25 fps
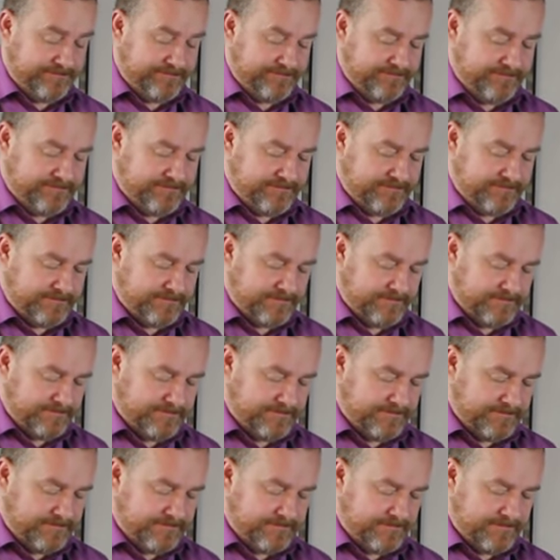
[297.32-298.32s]

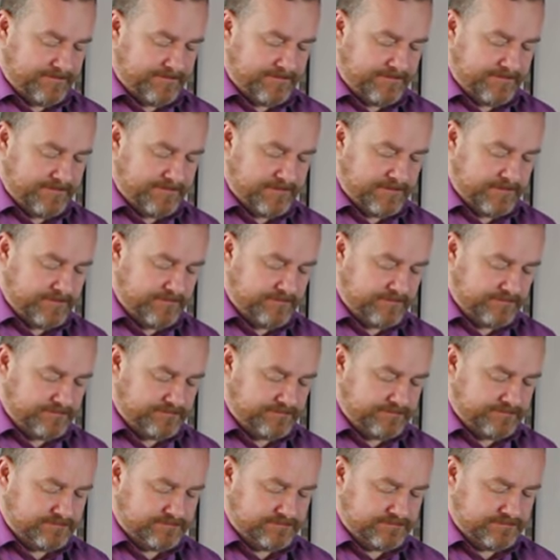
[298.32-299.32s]

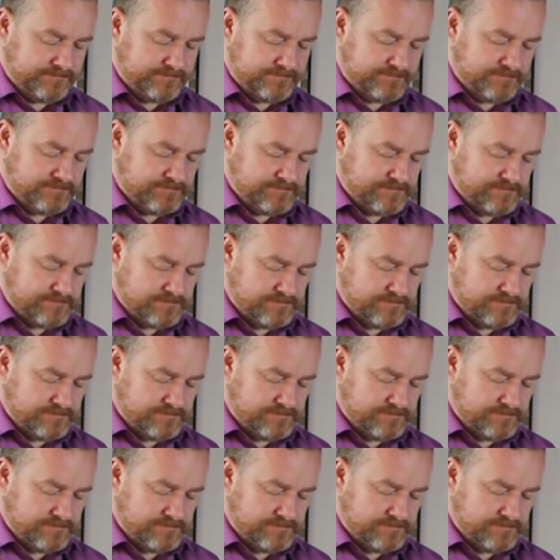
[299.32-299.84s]
(silence)